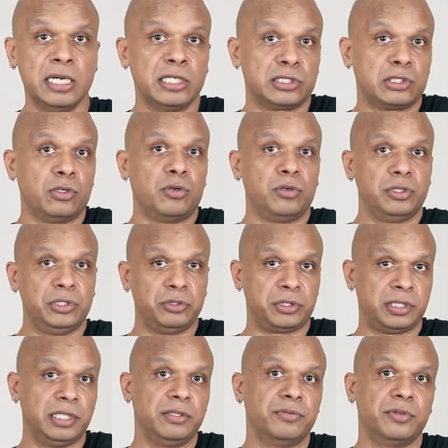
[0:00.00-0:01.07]
So you
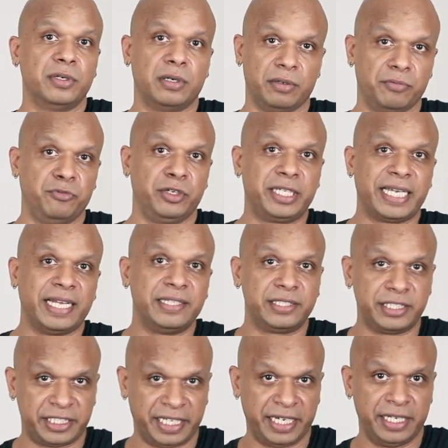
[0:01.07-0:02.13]
see, we can
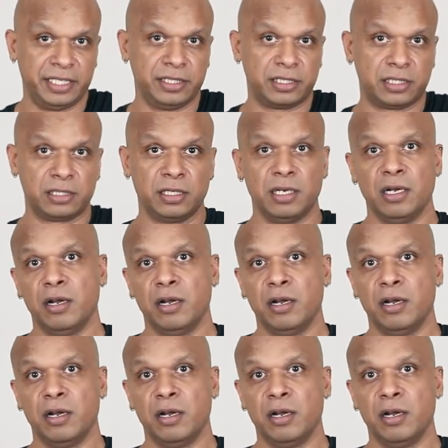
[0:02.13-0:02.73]
change